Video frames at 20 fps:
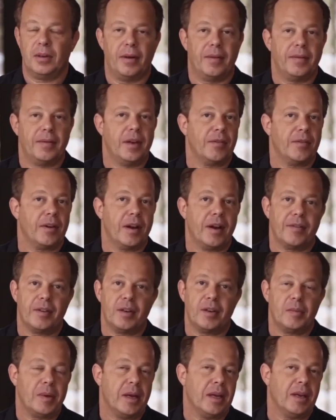never have
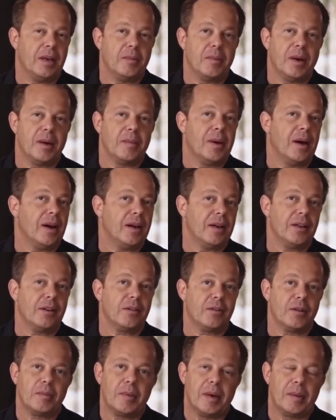any pain in my body
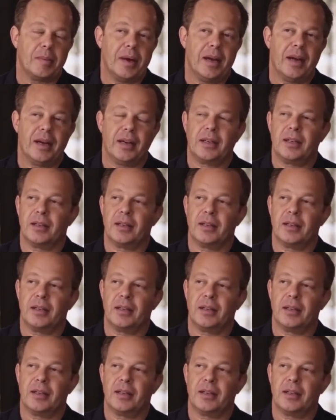or in my back.